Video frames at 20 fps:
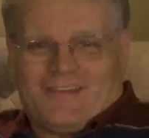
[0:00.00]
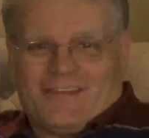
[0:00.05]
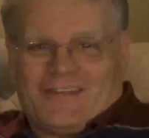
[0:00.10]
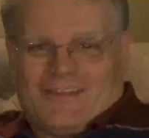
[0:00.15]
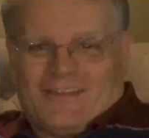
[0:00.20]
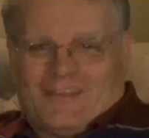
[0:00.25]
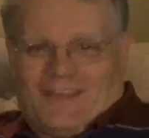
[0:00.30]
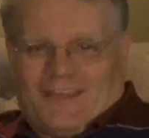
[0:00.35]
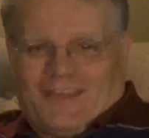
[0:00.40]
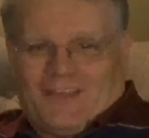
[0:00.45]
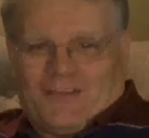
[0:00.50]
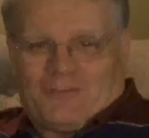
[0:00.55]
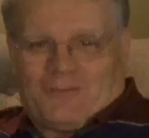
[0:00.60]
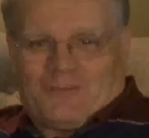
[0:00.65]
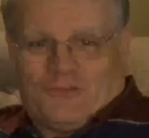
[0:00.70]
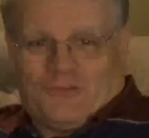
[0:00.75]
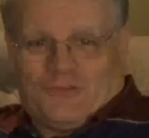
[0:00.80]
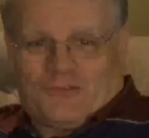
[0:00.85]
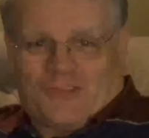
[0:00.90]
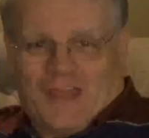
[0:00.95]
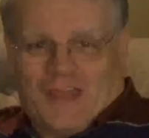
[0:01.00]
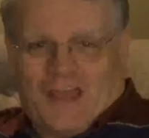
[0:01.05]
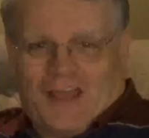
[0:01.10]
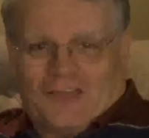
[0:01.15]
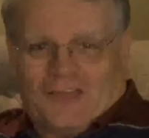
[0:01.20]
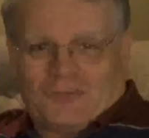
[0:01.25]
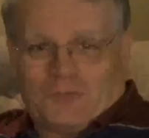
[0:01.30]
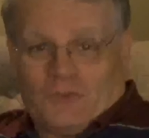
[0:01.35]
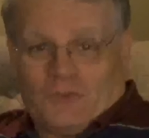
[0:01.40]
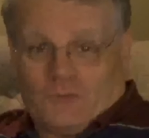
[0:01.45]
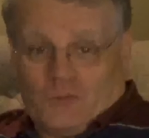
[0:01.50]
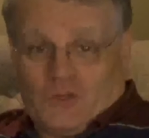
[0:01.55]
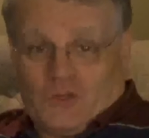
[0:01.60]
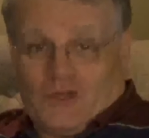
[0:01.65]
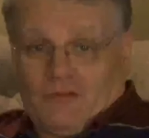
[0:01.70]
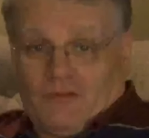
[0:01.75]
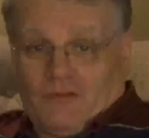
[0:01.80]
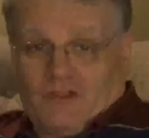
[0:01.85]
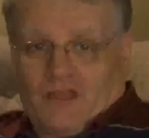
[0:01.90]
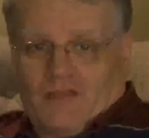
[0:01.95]
He had a few scars, but
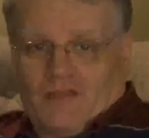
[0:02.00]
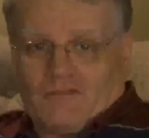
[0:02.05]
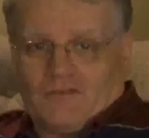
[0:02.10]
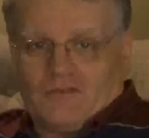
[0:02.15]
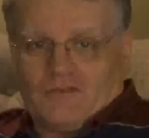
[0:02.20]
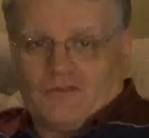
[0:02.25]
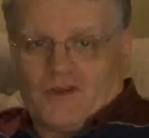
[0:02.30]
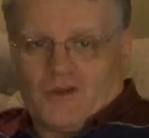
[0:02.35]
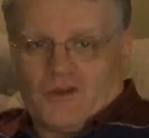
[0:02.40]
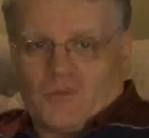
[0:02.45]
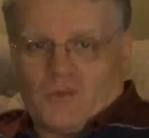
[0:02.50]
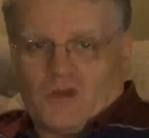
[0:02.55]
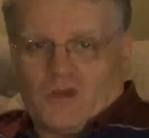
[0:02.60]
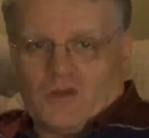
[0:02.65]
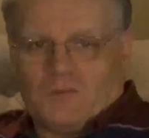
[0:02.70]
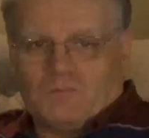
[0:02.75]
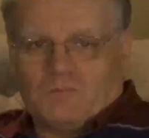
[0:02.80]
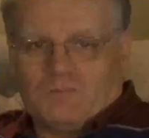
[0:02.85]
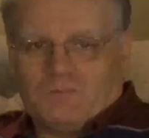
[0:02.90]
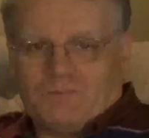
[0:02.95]
really recovered very well.